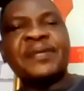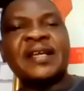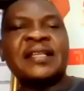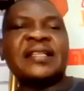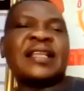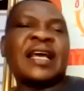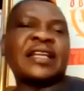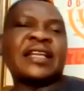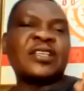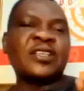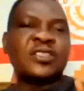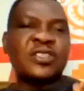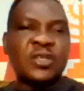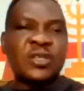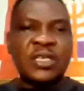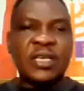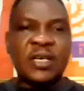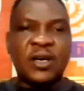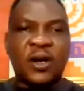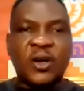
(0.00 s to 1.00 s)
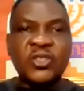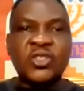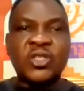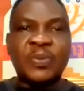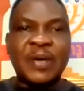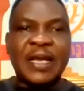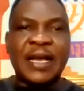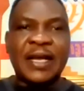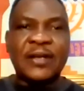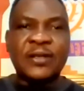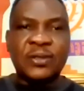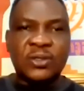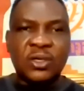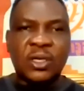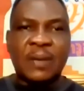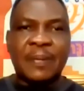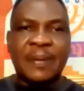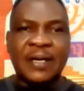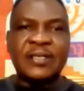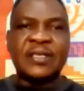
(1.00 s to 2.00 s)
thing that he also began to
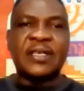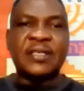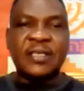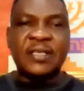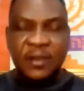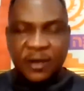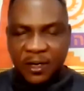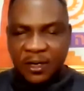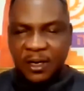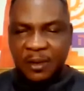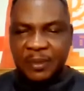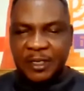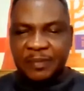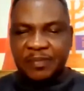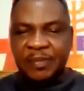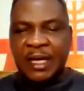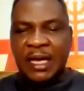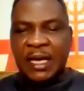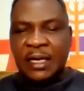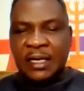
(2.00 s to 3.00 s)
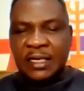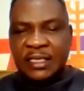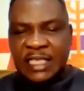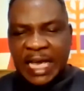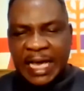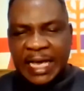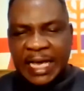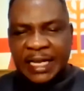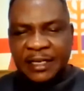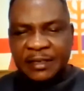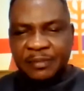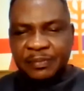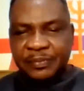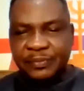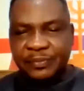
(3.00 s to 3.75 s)
talk about in Deuteronomy. He said,